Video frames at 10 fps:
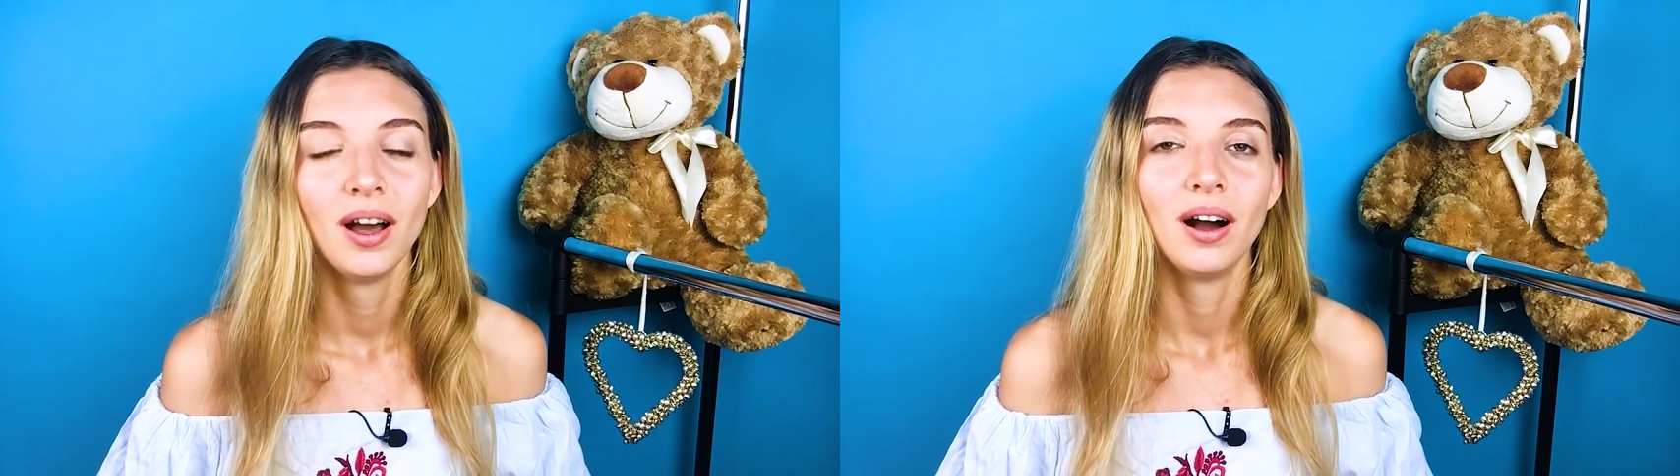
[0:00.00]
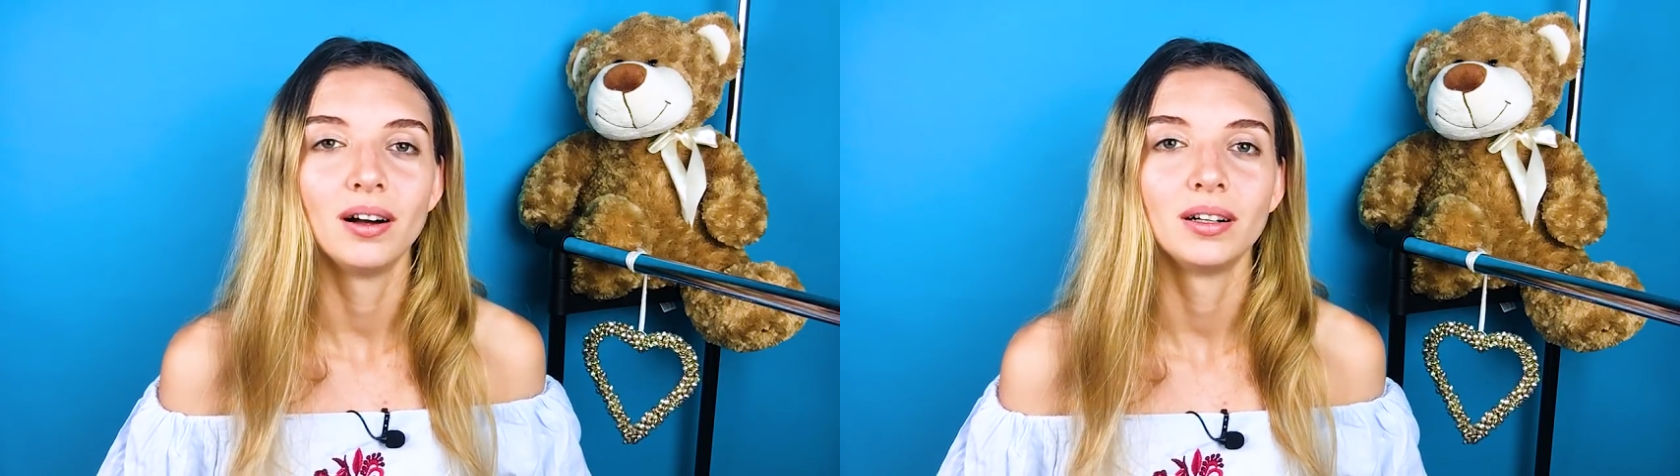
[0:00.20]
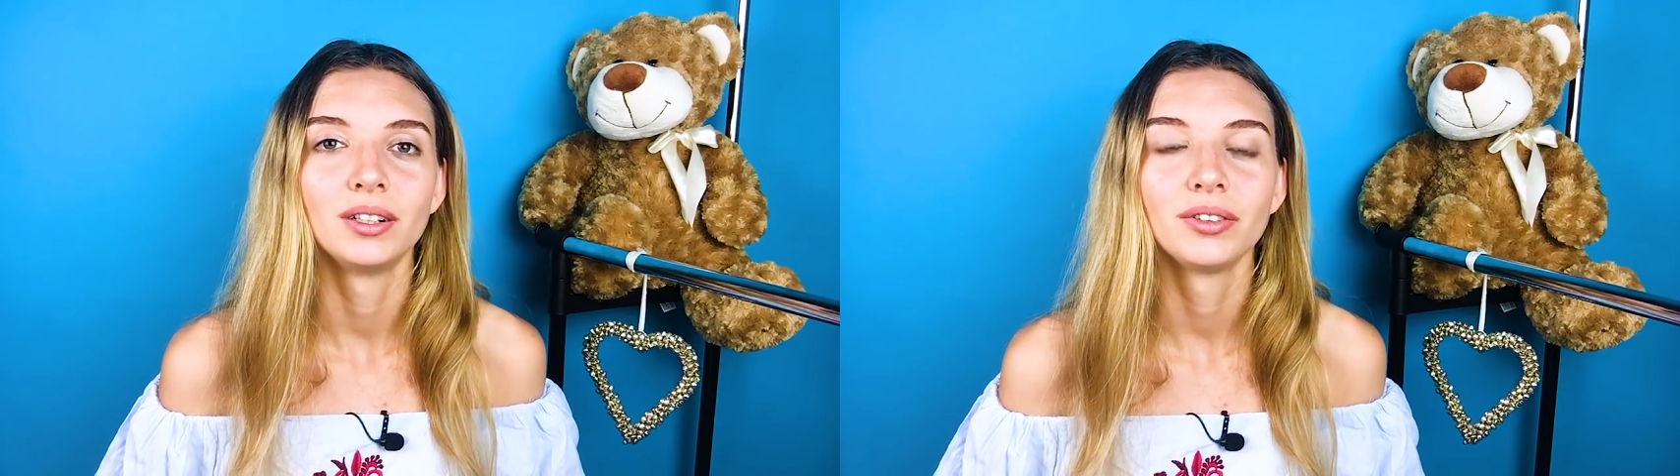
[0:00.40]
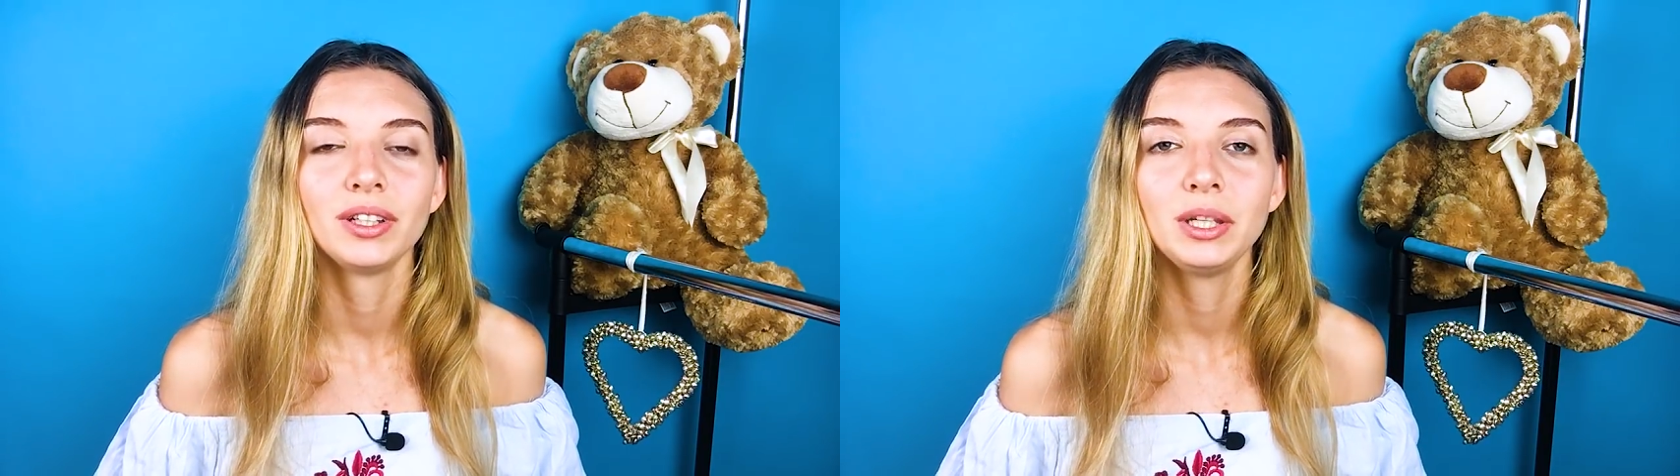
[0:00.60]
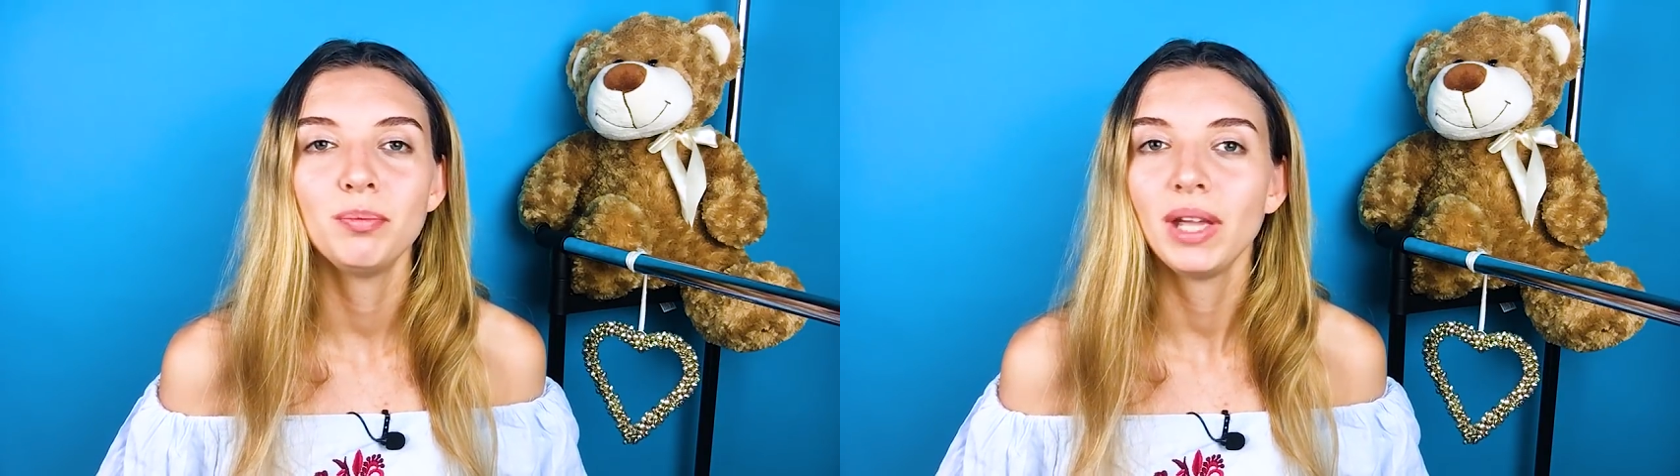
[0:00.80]

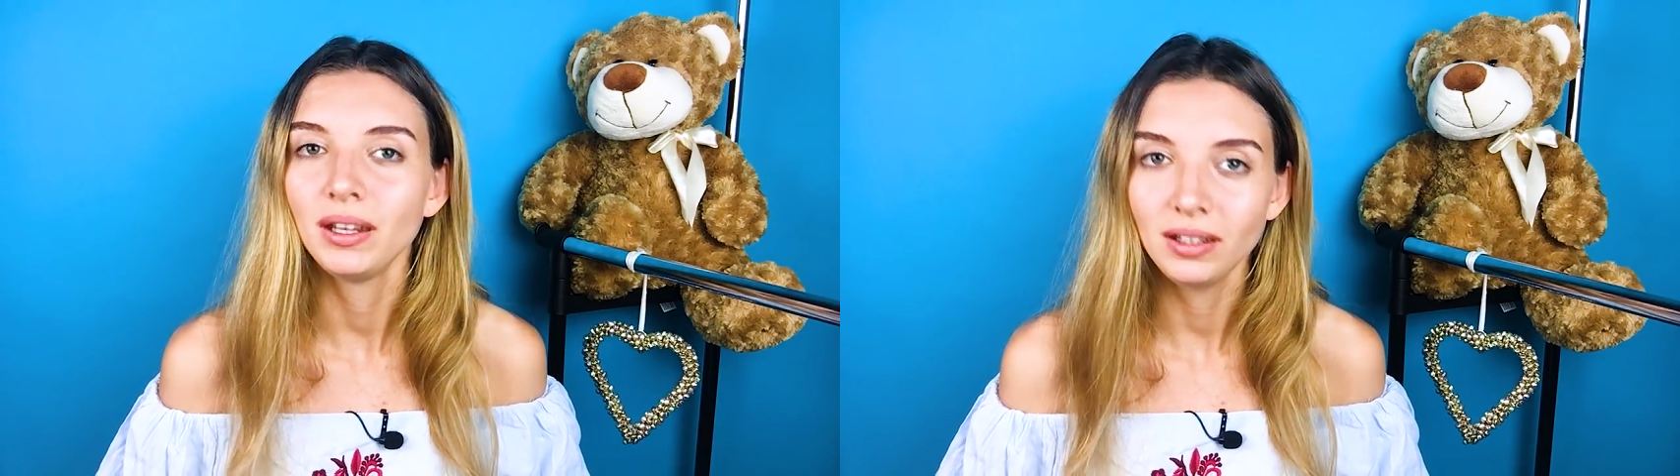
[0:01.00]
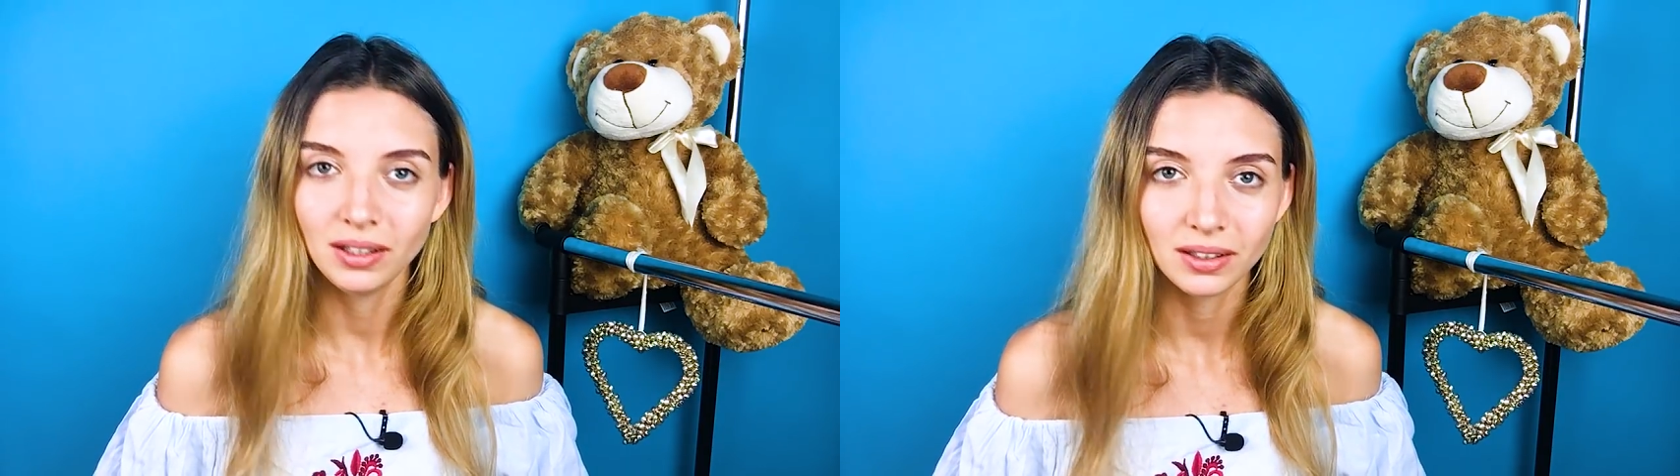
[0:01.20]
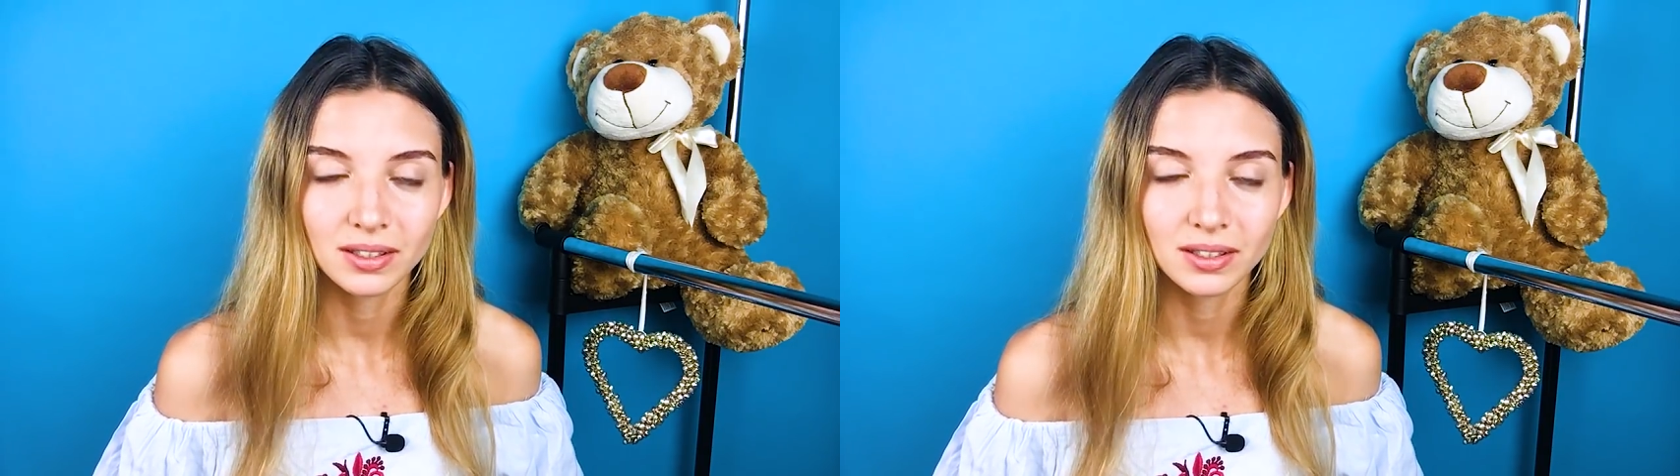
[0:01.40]
really many